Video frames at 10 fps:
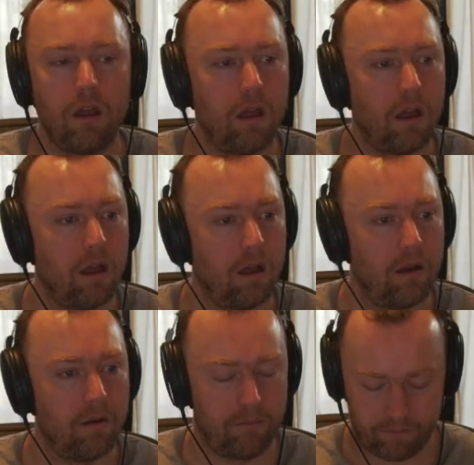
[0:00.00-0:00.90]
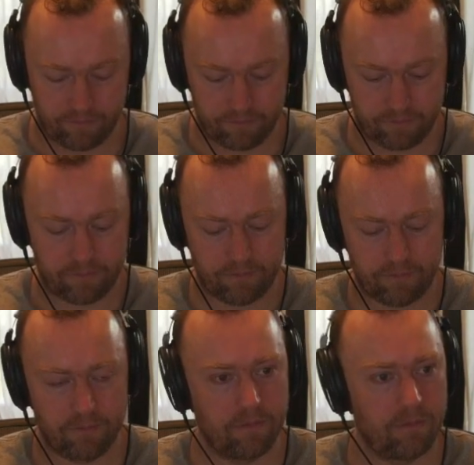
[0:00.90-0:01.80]
And
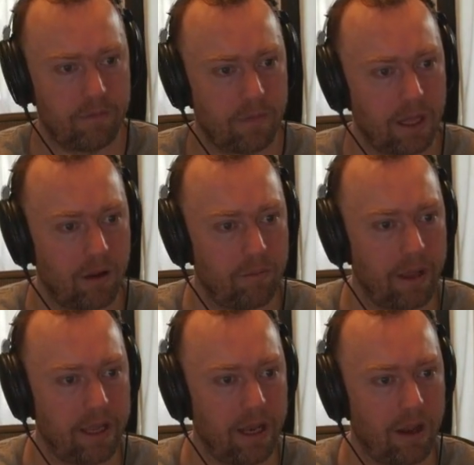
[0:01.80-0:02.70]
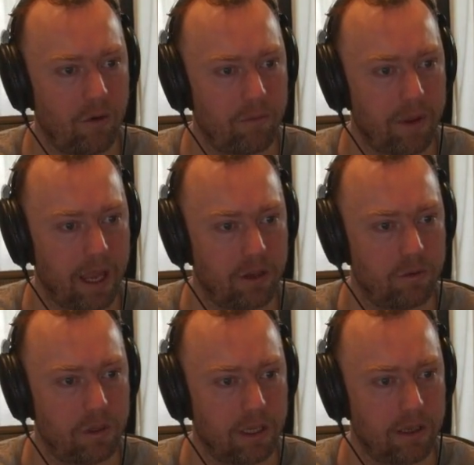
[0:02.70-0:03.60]
I'll bang it out
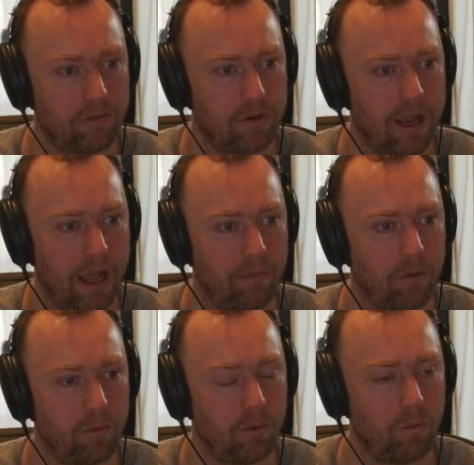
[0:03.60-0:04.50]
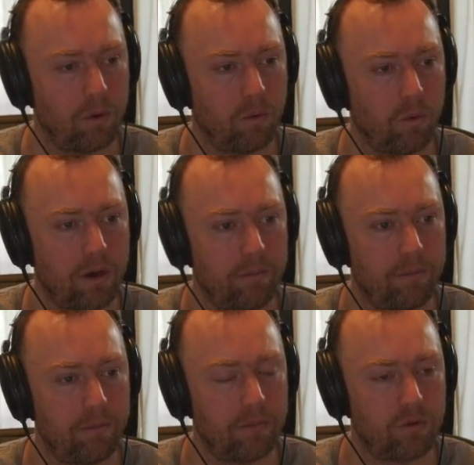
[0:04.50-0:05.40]
manually for now, but we'll want to
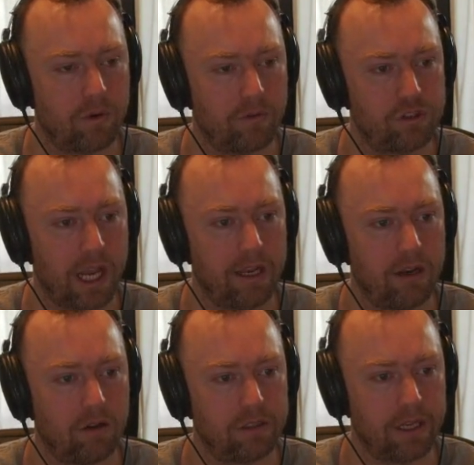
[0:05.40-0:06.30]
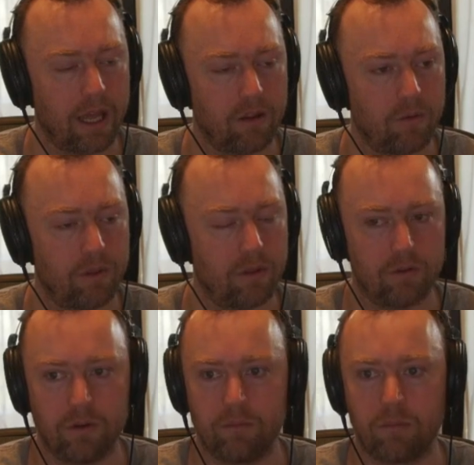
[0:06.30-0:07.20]
sort of chain it all together with
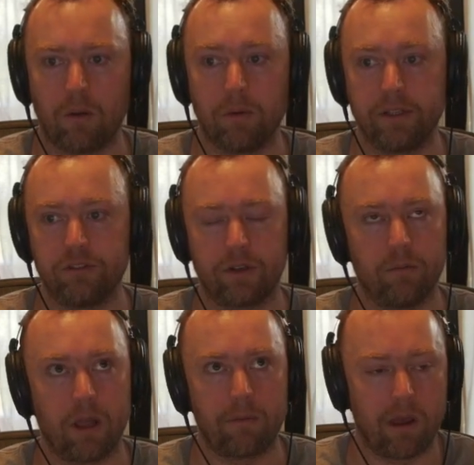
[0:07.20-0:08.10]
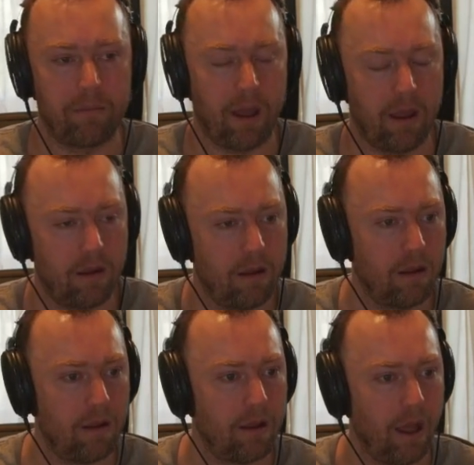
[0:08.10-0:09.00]
a probably trigger bang bang bang
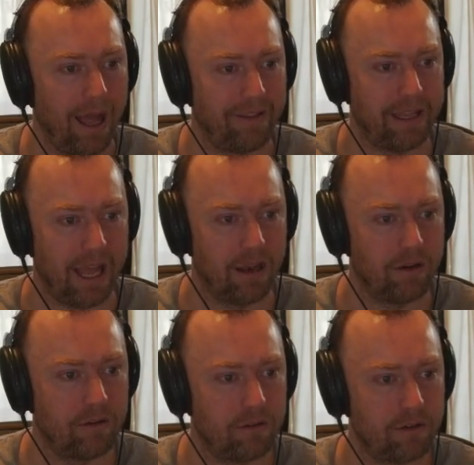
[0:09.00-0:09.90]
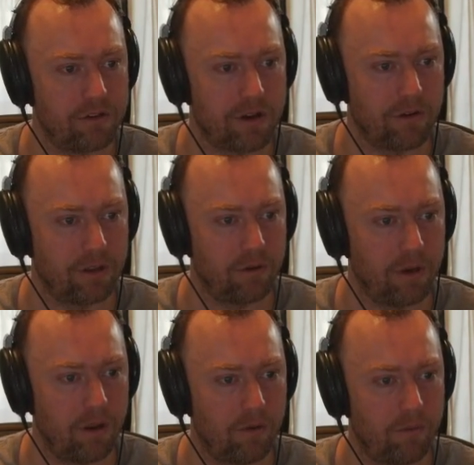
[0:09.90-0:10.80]
at the end to generate the
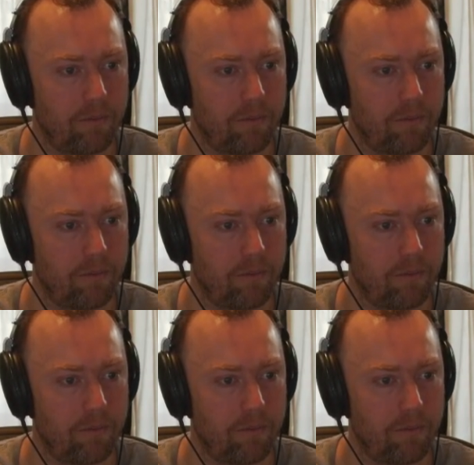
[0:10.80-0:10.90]
window.